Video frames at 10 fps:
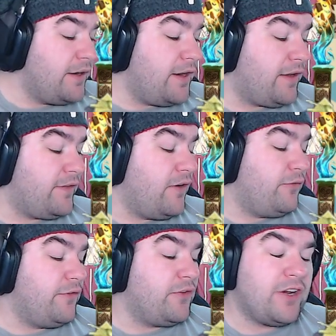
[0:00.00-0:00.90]
Next off,
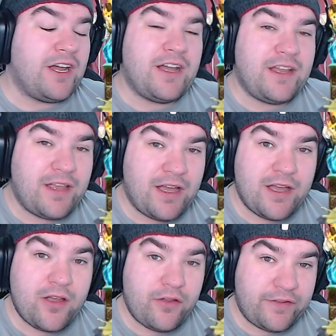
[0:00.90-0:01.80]
we've got
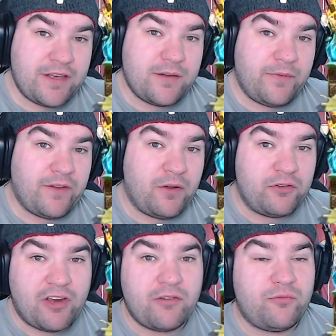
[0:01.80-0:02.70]
our Earth Kingdom
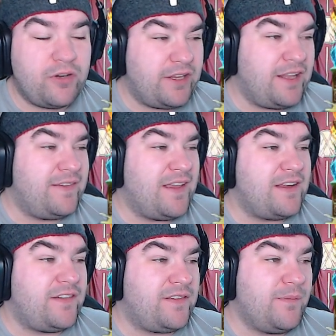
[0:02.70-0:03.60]
Soldier. Really, he's there
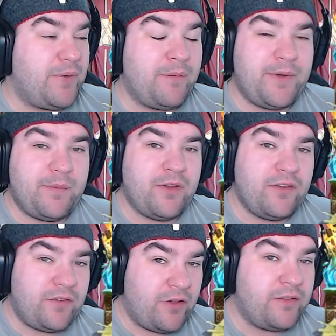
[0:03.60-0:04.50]
just to bump up
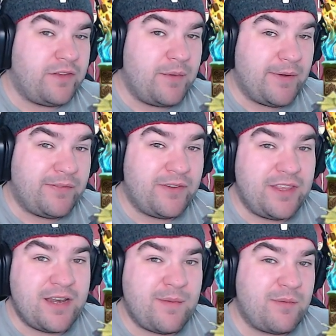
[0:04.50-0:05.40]
those Earth debuffs on
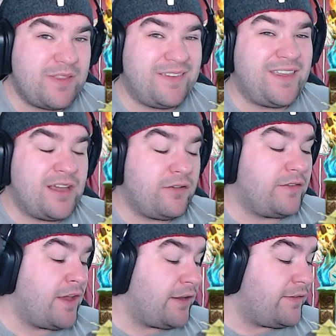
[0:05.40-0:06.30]
the enemy with his
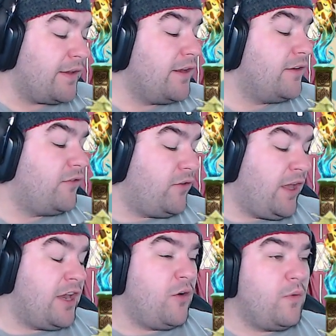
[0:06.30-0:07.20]
counterattacks. 2
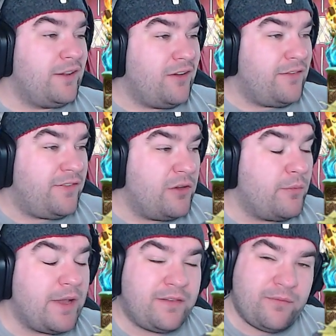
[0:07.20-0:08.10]
counter, 1 lifesteal,
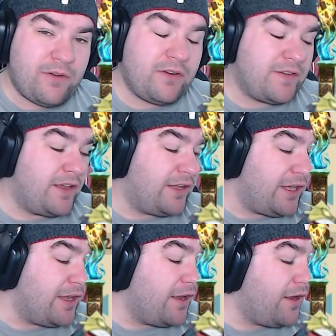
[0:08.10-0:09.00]
makes him very
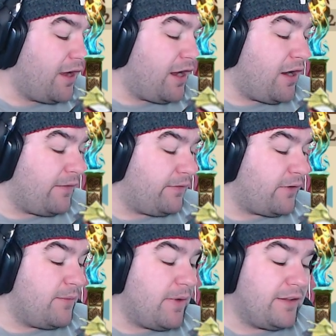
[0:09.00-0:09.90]
tanky. I've
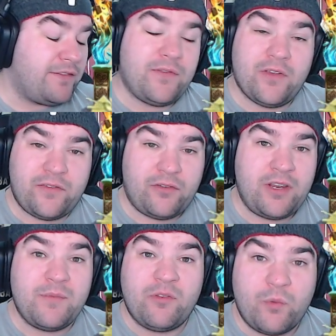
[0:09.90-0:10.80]
thrown a Masks of Ursa on
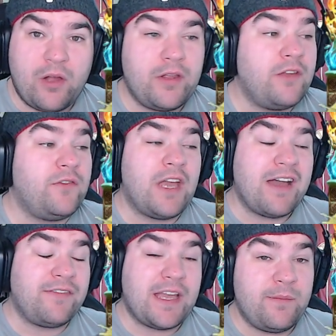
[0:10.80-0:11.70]
him as well. If you
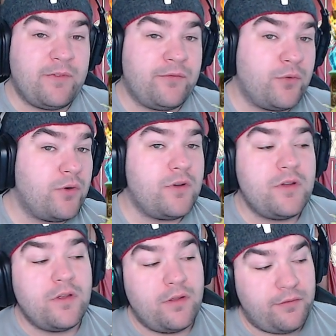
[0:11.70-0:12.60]
have Games of War,
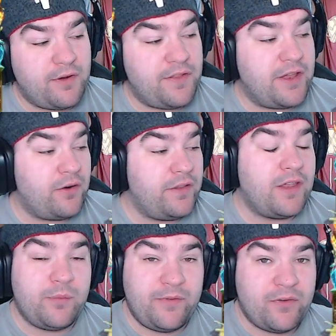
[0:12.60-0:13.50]
throw that on.
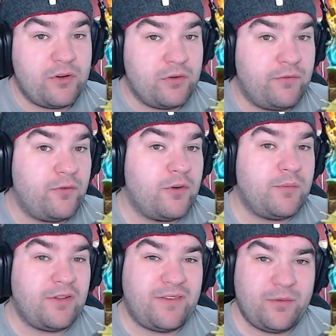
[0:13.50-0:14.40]
That'll be very good for him
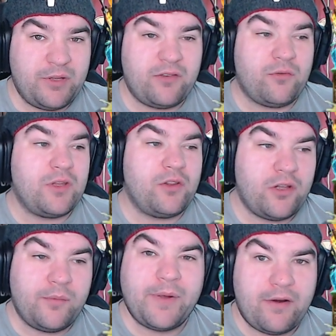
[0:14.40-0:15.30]
because he'll be doing a
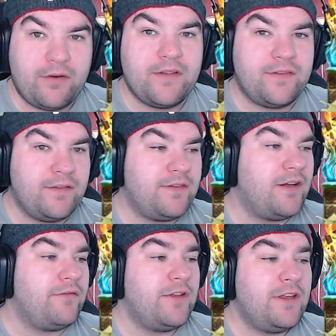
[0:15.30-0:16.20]
lot of barriers and
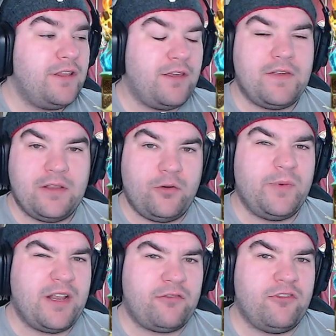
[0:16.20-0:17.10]
stuff, giving a little
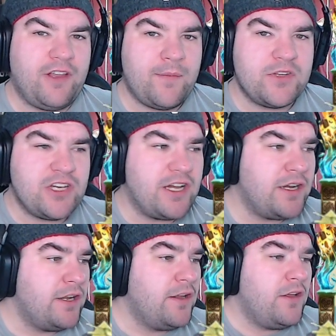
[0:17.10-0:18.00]
bit extra damage
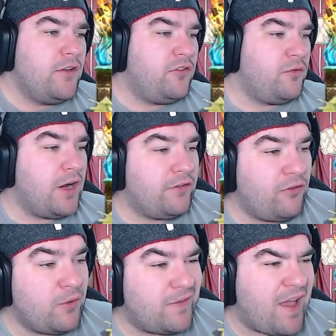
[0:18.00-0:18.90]
out. To our
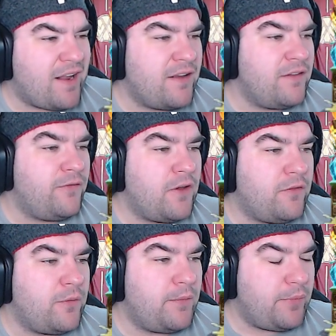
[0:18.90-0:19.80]
2 attackers.
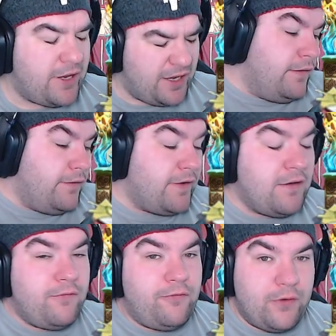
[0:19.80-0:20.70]
First one being
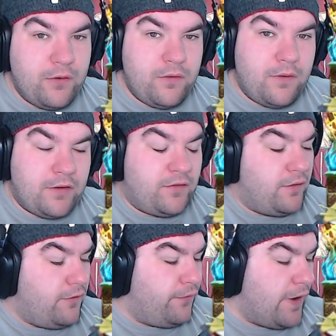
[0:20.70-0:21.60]
Zinfu,
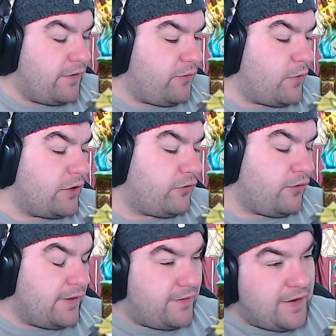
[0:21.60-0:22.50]
2 defense, 1
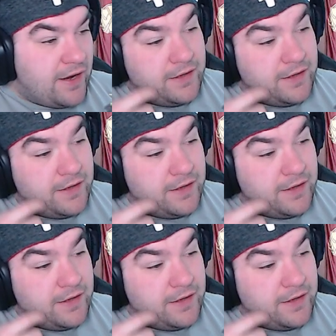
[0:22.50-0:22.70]
crit set.